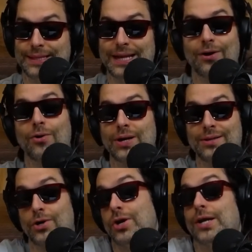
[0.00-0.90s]
they're
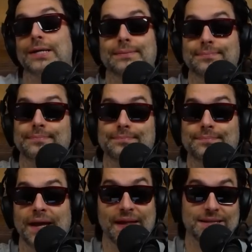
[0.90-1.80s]
they're good,
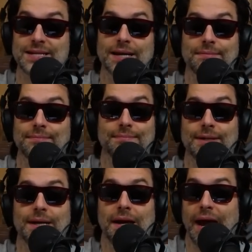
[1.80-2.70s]
and that's it.
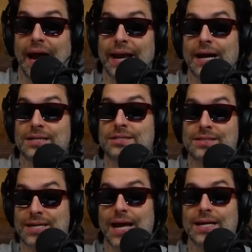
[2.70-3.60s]
And I
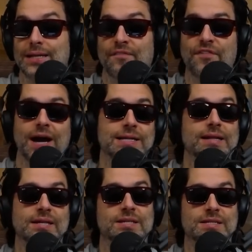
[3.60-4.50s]
said, the fact
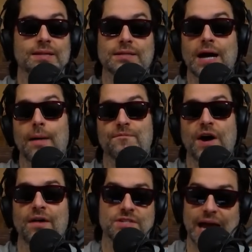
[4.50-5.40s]
that this is in the top
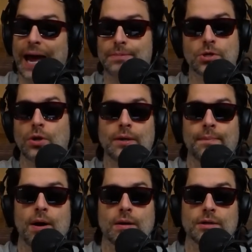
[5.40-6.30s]
five is absolutely
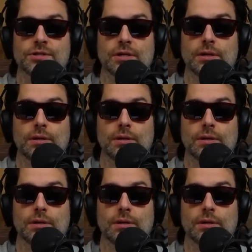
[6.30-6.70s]
bonkers.